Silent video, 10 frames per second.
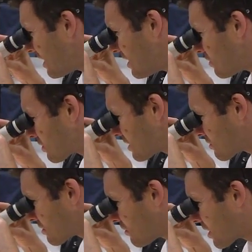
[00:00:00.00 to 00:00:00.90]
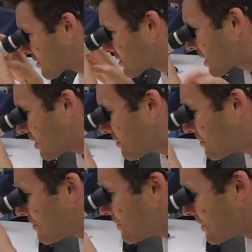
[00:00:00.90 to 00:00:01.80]
in looking through the microscope
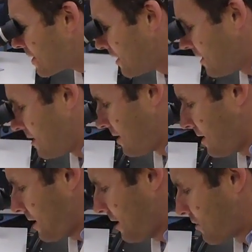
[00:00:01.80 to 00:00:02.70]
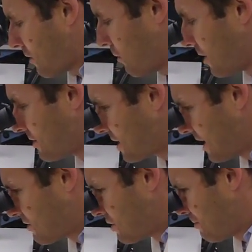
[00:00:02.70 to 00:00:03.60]
is I want to
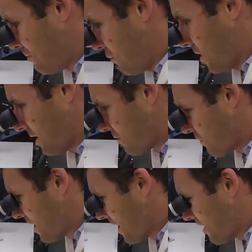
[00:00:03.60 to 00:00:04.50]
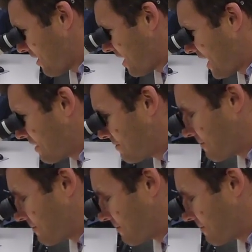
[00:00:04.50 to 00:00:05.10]
get to the point where I